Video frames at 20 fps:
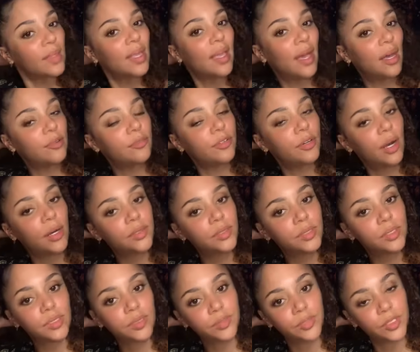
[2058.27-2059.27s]
And for
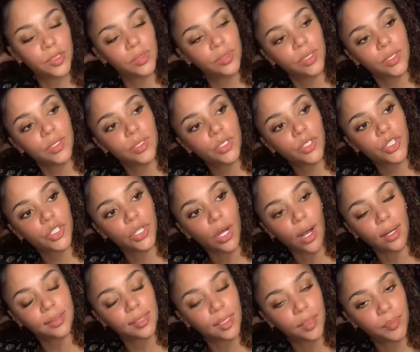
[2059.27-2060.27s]
others of you, there's a
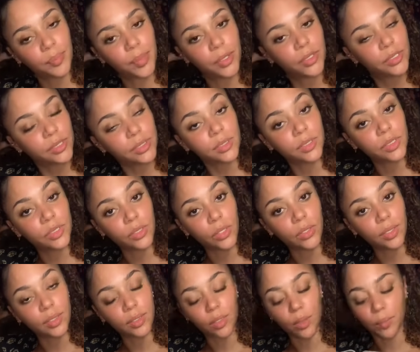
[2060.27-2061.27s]
shock that a person is
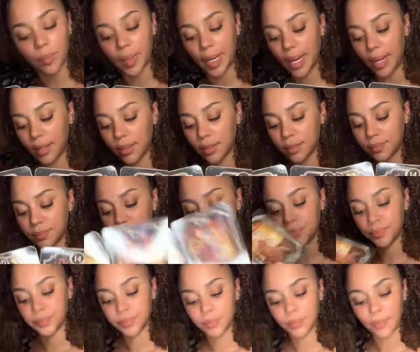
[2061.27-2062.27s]
turning their back
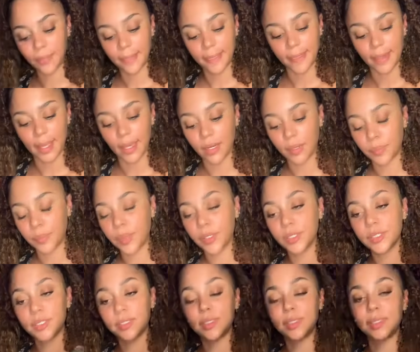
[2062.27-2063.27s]
and a
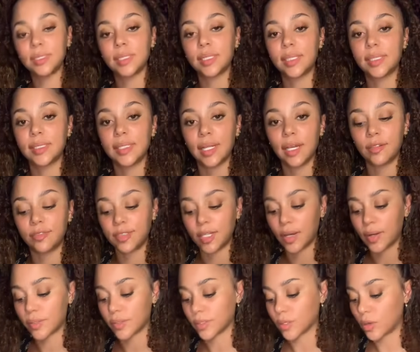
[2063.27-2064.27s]
person is, is left out
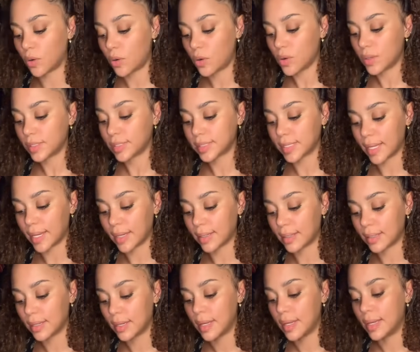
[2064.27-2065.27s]
in the cold. It's like,
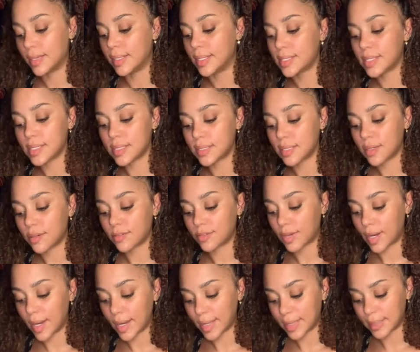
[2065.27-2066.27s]
this is the
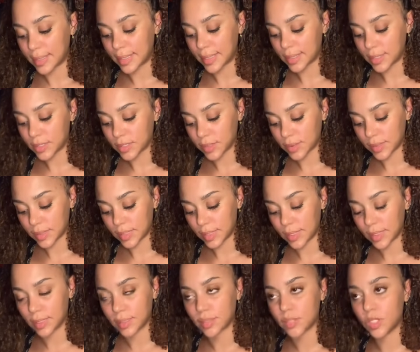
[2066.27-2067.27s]
divine
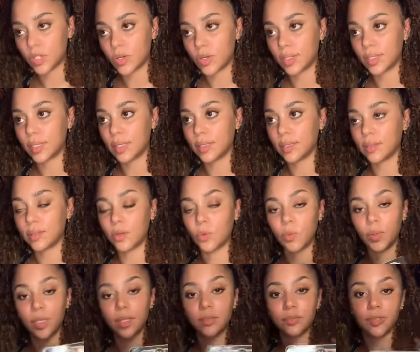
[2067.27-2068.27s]
literally turning the
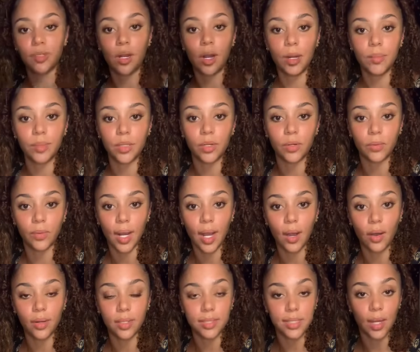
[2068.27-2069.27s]
wheel of karma
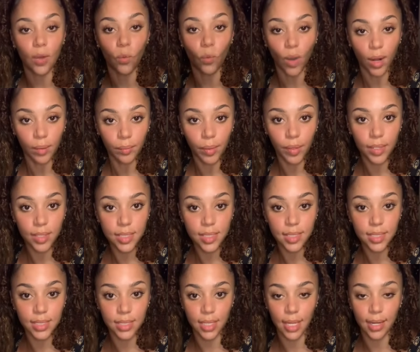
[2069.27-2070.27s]
around. It's like one person
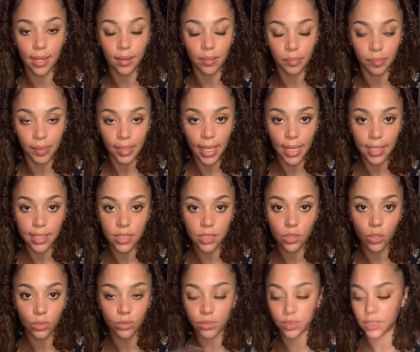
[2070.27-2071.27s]
is getting blessed
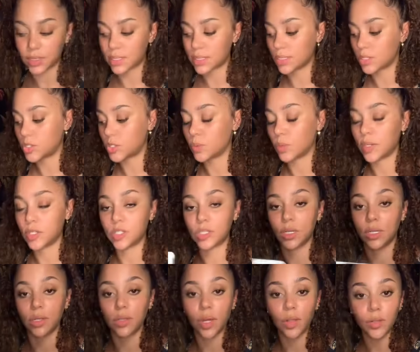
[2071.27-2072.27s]
over this situation.
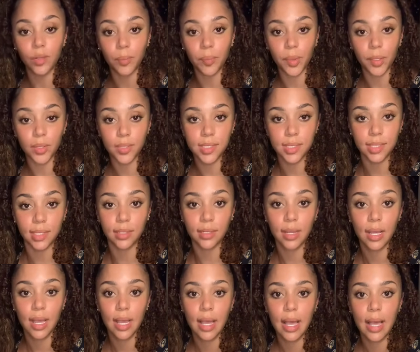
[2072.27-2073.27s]
Another person
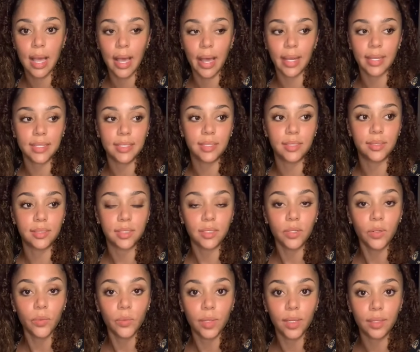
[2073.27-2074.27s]
has to
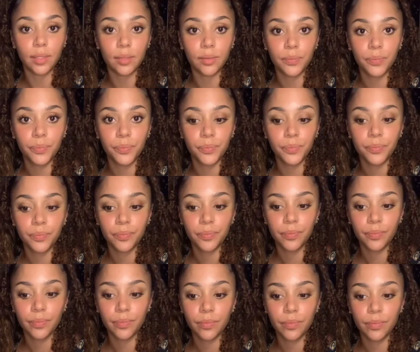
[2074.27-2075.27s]
deal with
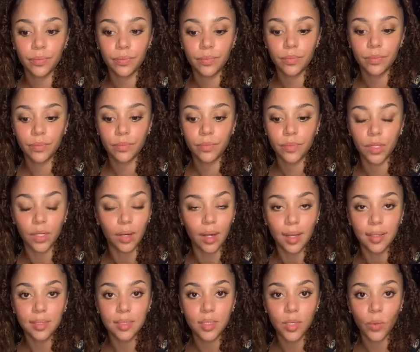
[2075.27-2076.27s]
the
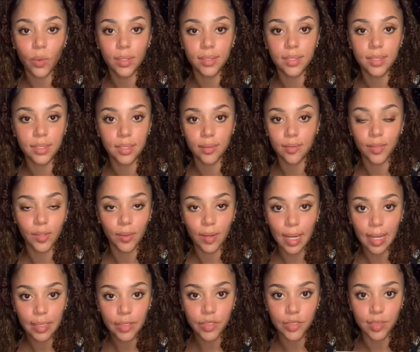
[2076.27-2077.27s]
consequences of their
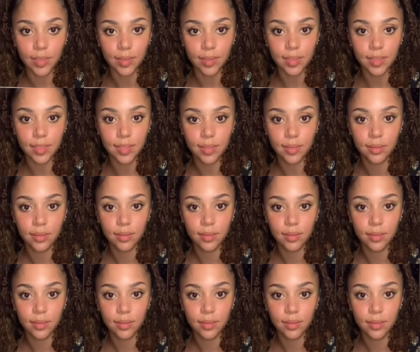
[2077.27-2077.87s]
actions.